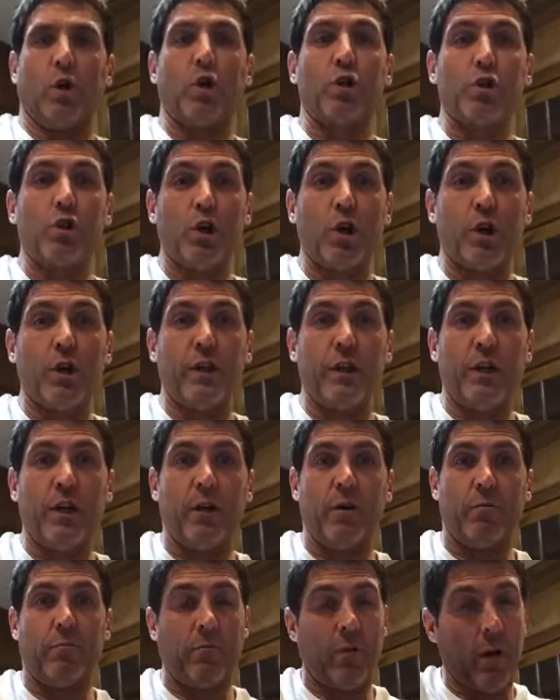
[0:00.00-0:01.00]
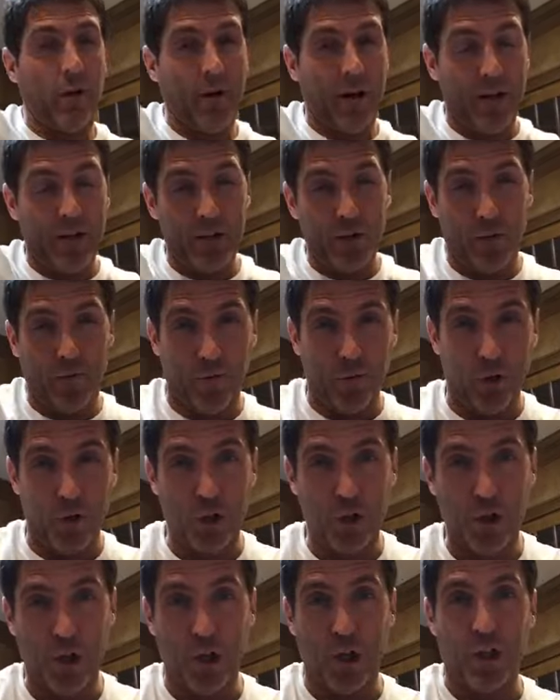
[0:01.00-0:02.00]
Looks good to you. All right, so if it
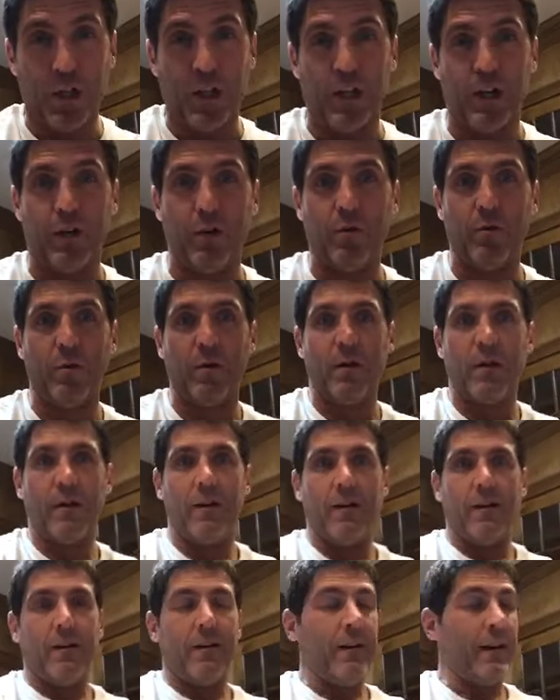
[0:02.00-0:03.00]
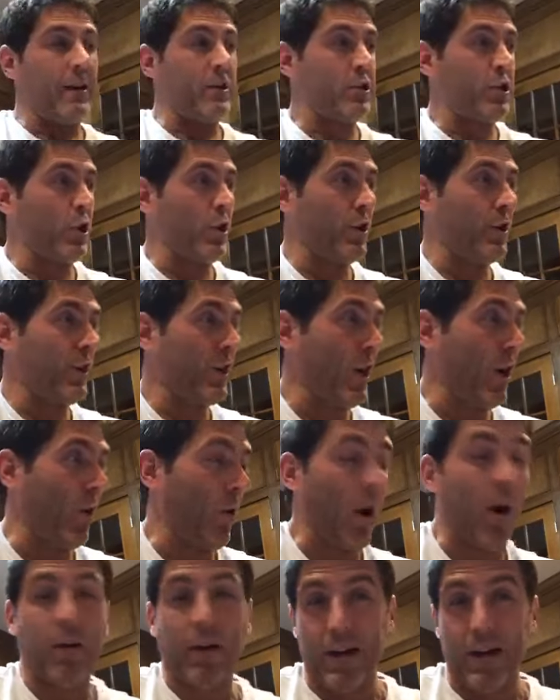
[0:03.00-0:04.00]
looks good to you, it's good to
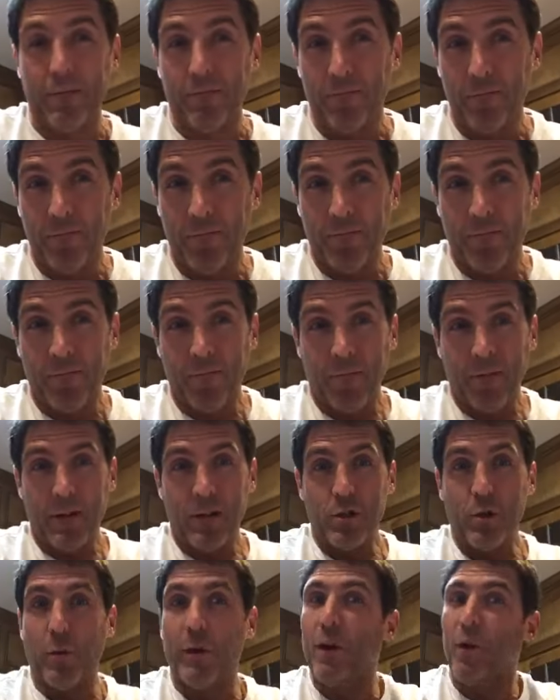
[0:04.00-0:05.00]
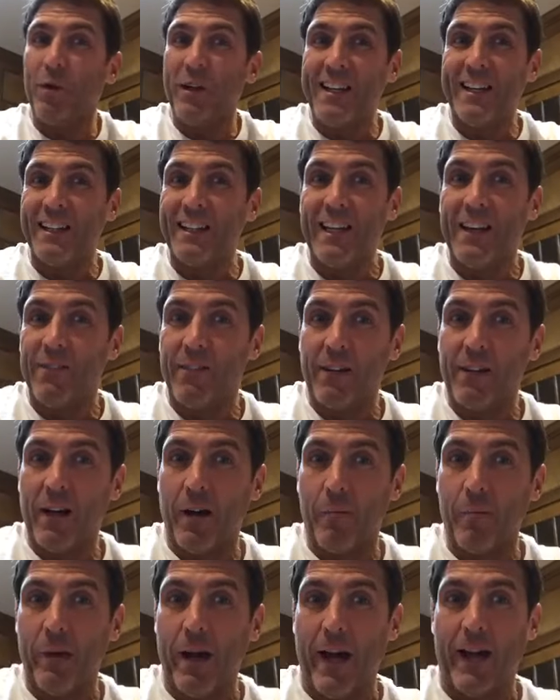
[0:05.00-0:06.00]
go. All right, so we don't need to leave
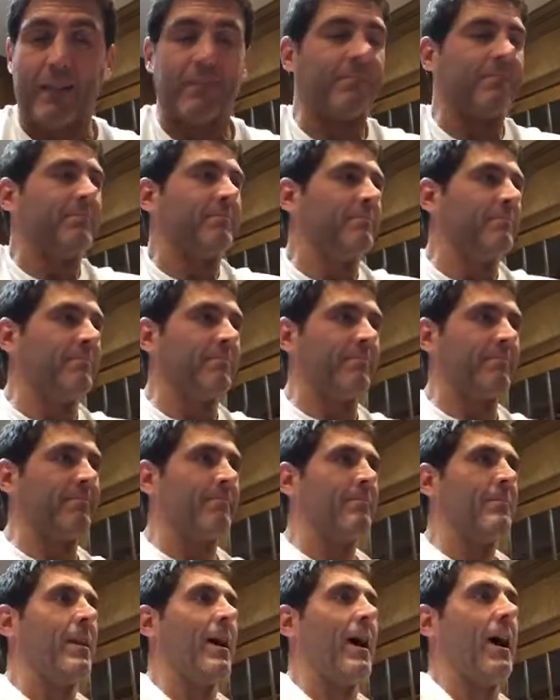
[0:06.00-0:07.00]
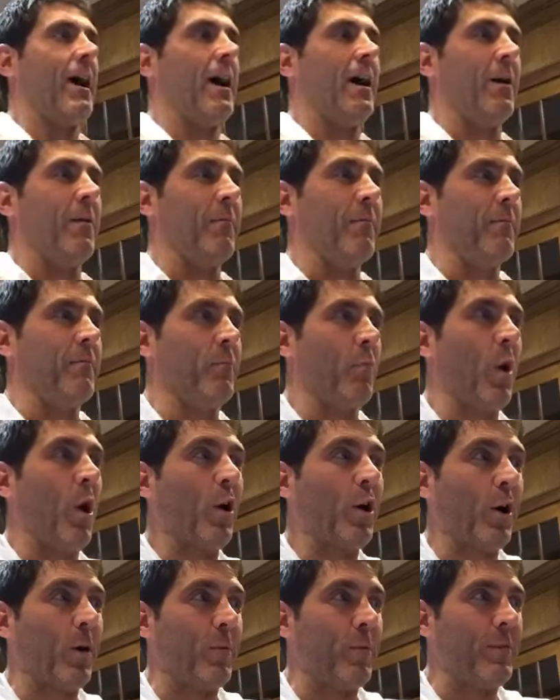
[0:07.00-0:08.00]
and come back. Um,
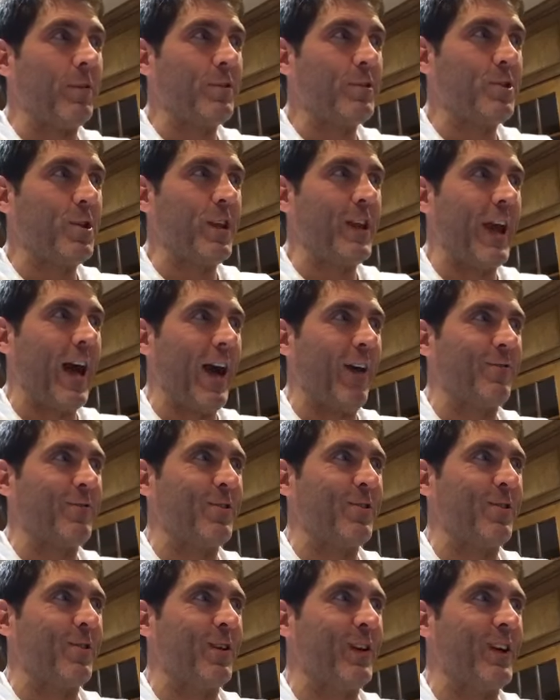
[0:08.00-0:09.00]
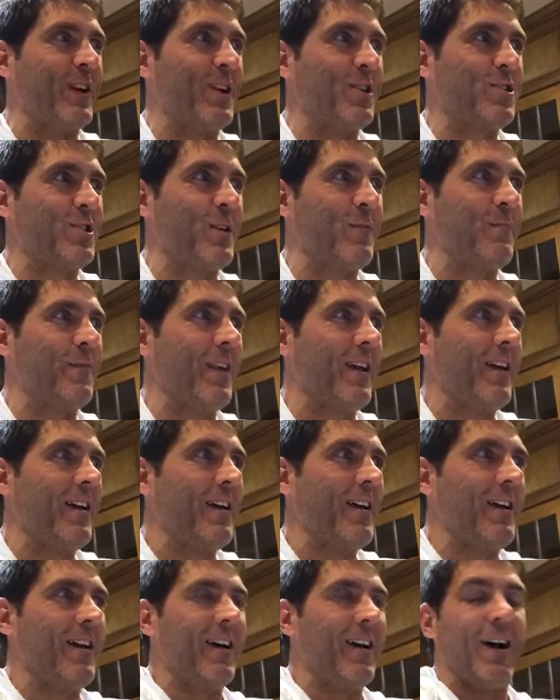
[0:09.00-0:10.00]
welcome to the afternoon edition
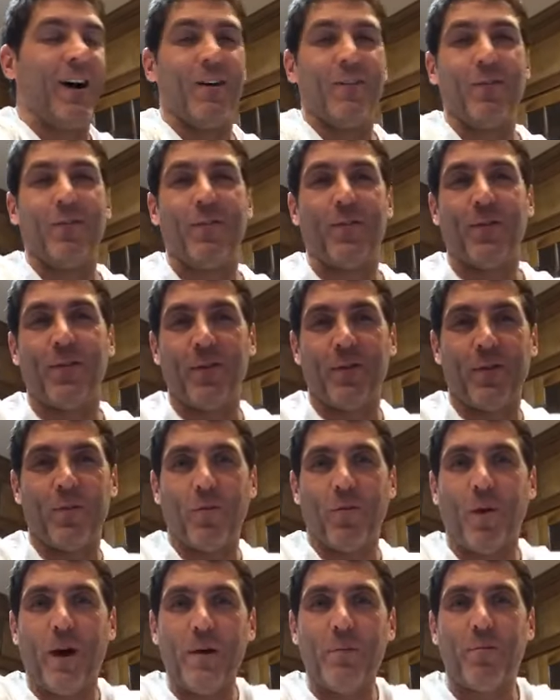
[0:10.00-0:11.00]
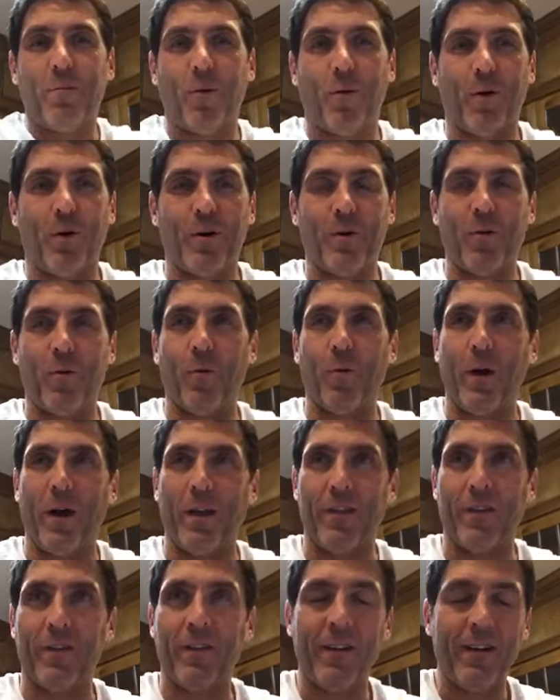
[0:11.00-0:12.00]
of WhiteBoard
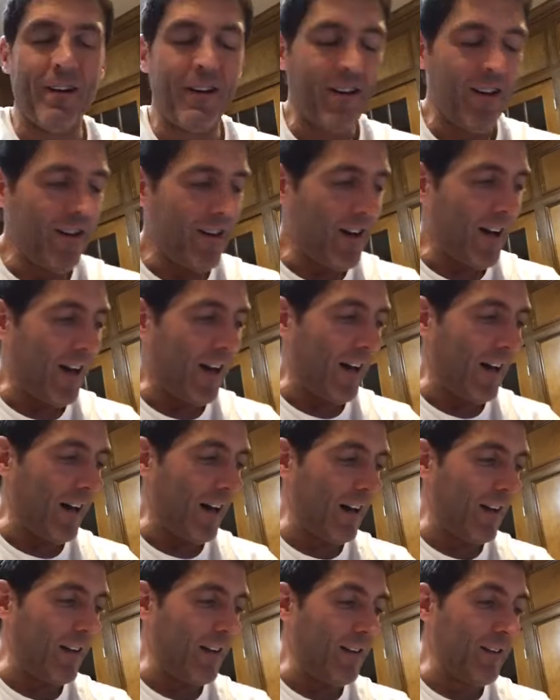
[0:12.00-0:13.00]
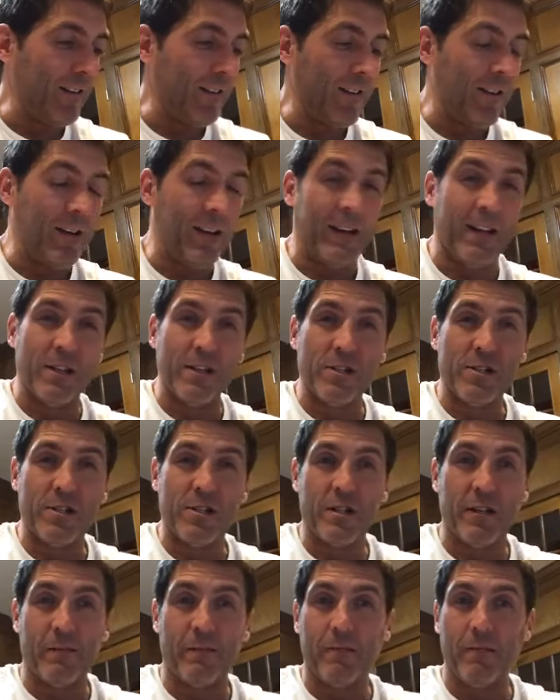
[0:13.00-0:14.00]
Weather. Uh, it
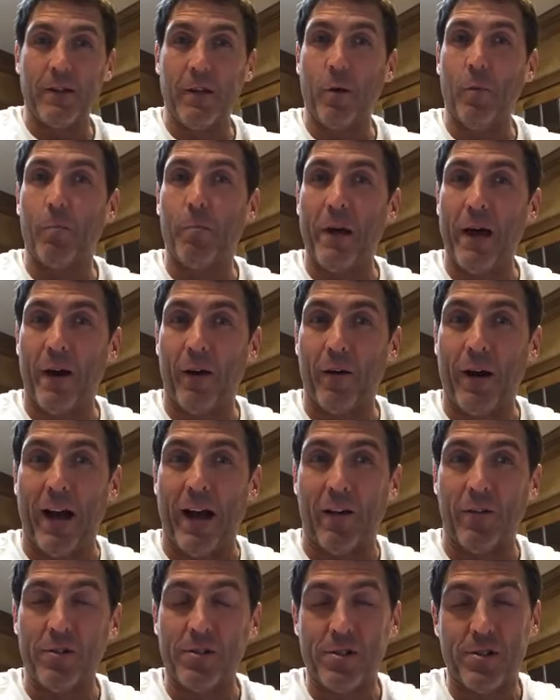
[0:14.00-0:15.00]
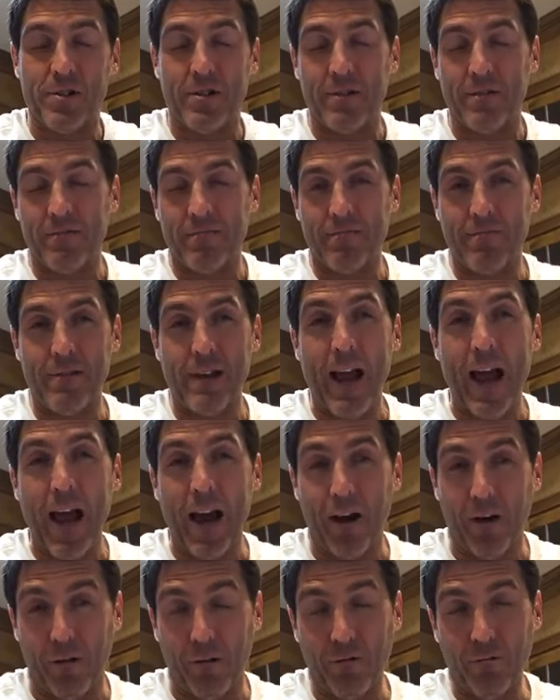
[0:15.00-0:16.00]
is a little better out
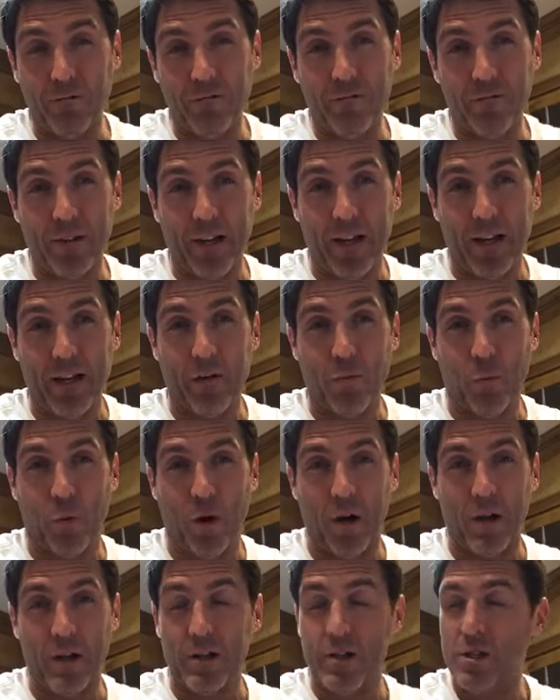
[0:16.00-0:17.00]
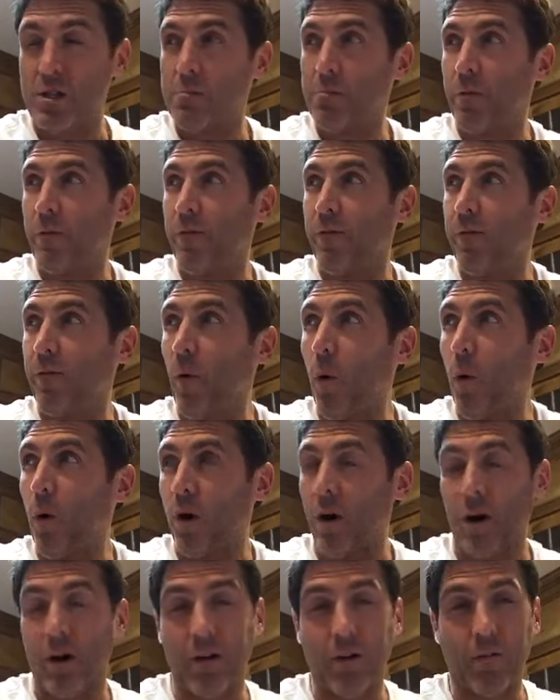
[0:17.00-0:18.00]
now than it was
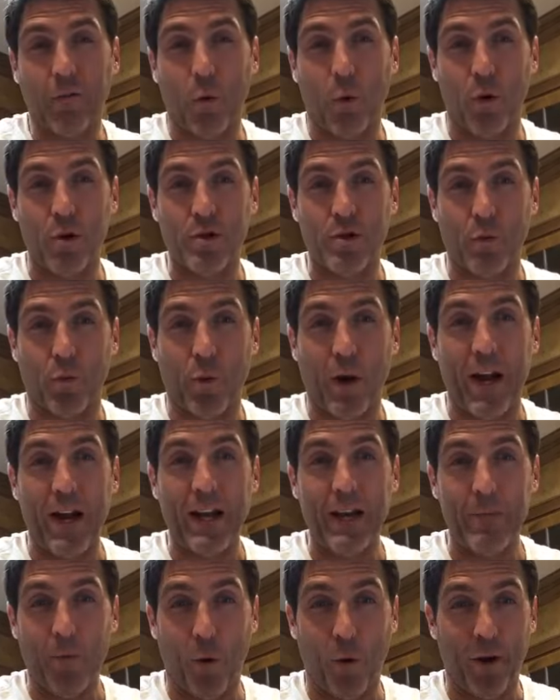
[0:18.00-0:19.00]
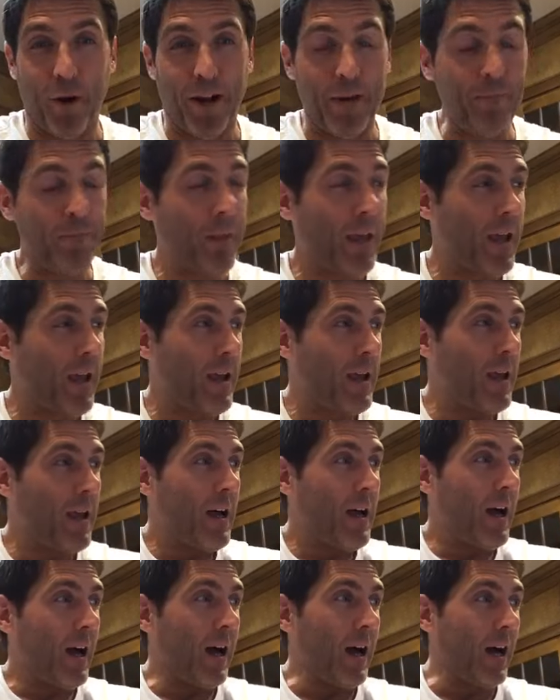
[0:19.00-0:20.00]
before. Of course, a rainy morning.
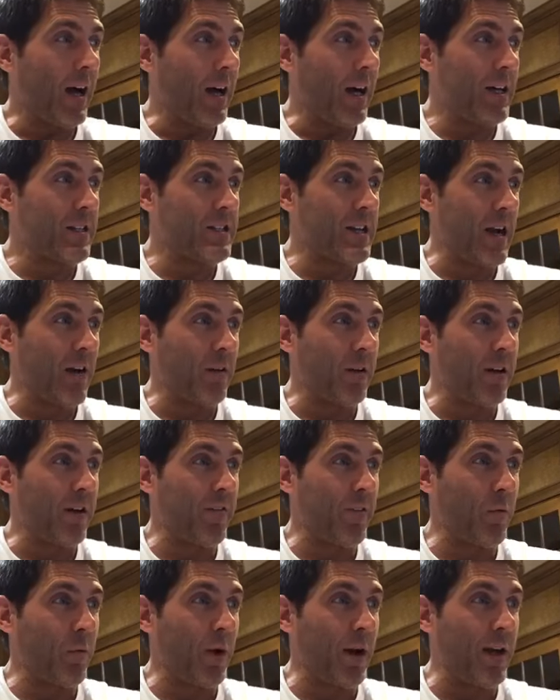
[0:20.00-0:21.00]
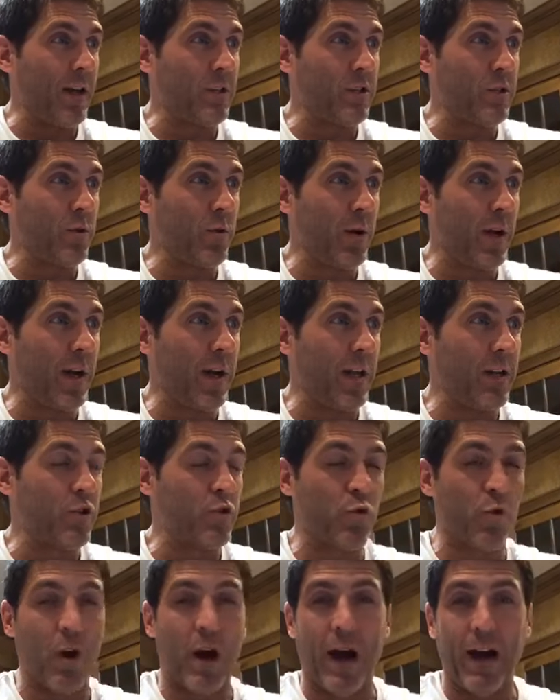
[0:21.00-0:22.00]
Uh, has now given way to
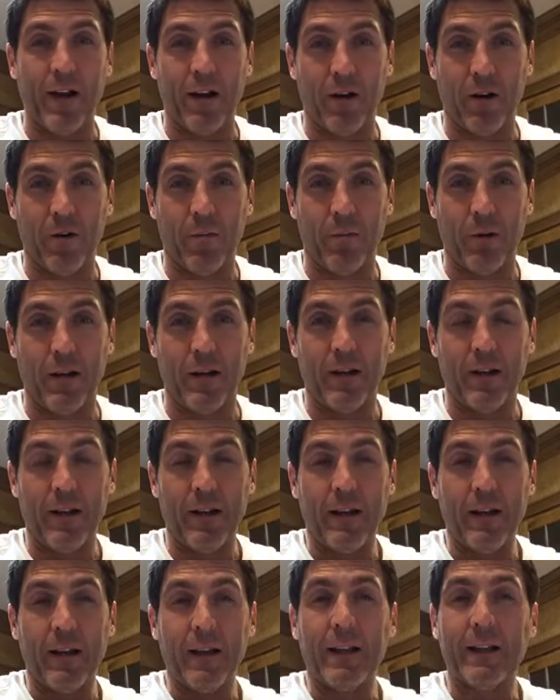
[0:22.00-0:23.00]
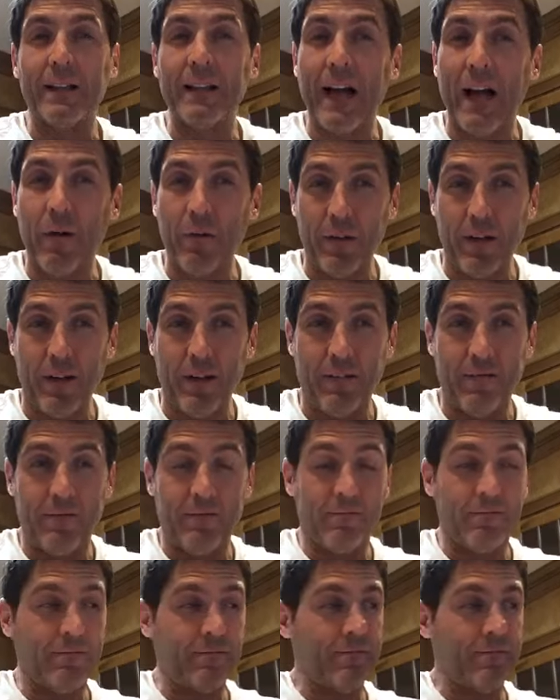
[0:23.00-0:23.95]
a drier but cloudy